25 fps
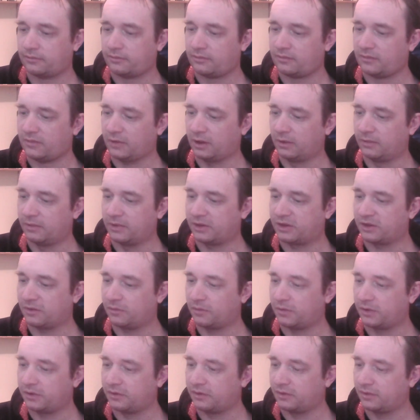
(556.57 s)
which
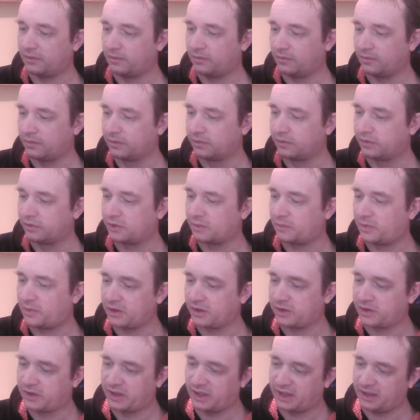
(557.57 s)
once upon
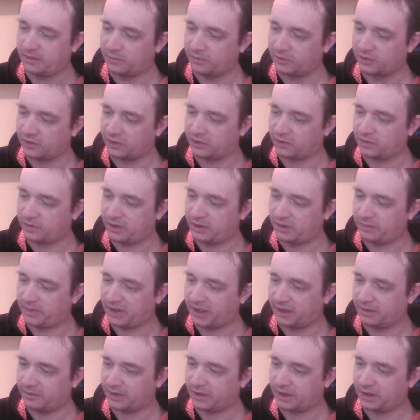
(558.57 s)
a time was a
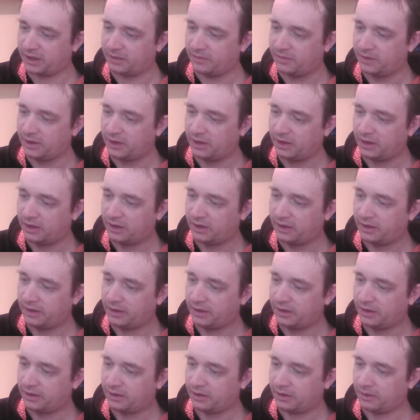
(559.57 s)
£20 game.
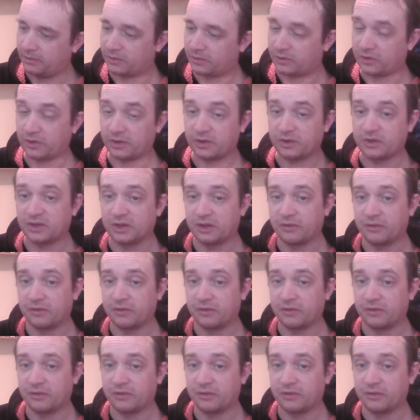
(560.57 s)
They were trying to sell it for